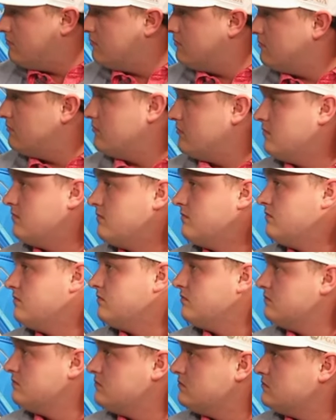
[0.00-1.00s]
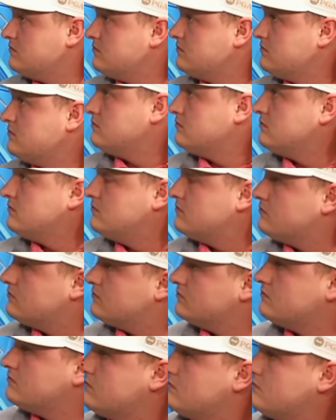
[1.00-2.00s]

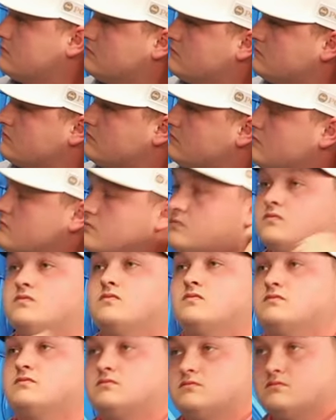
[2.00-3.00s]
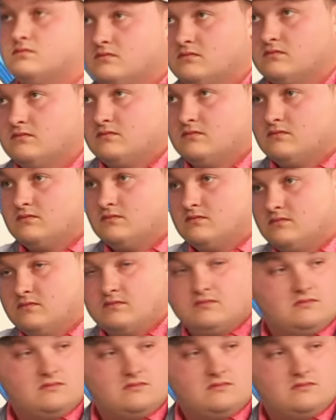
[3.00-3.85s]
(silent)